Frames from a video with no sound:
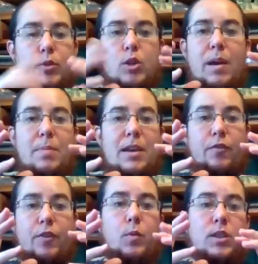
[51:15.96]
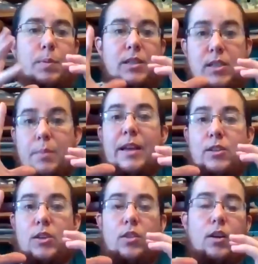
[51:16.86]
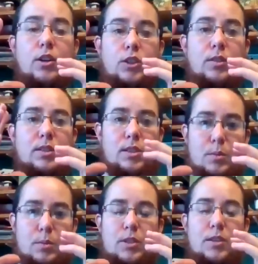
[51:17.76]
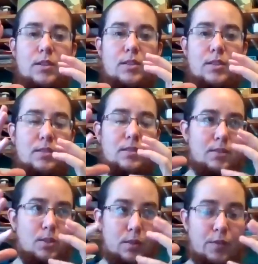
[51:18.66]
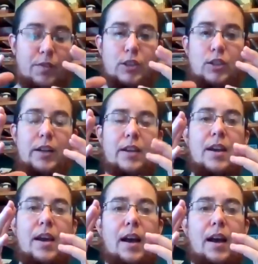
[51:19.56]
So maybe if in one species the males are larger, as this person is sort of envisioning,